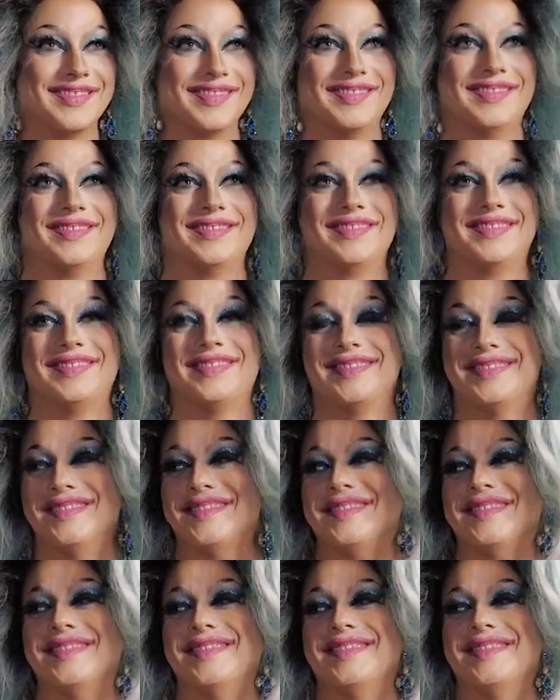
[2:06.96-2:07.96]

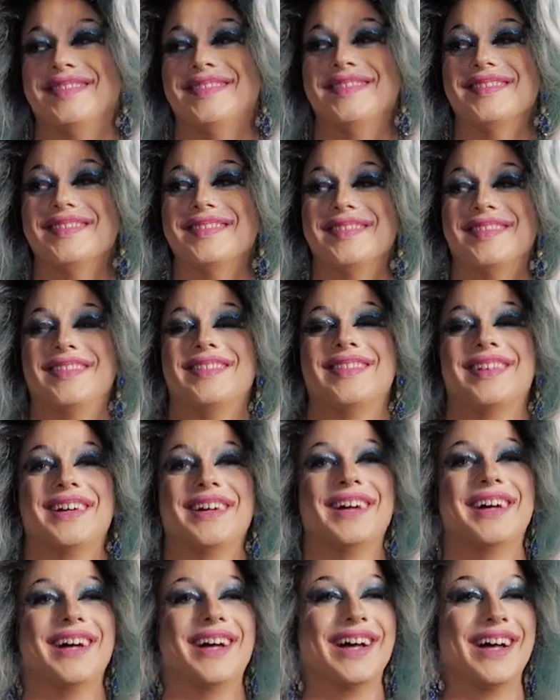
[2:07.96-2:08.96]

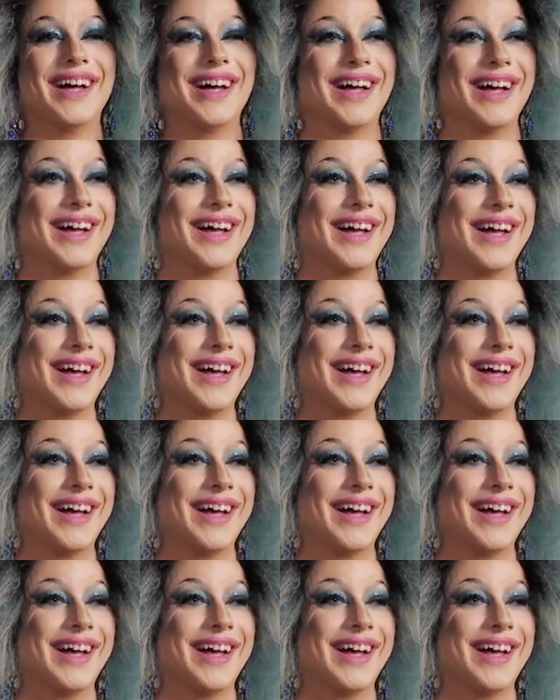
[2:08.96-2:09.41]
(not speaking)